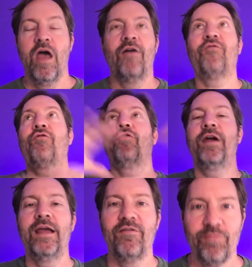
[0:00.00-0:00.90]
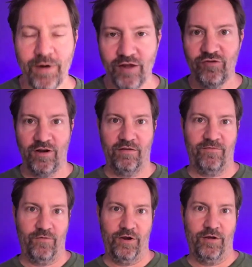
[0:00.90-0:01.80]
free of prejudice
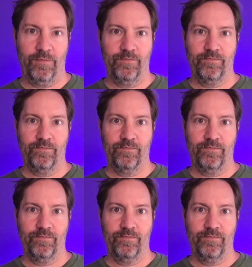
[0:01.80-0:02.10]
for you,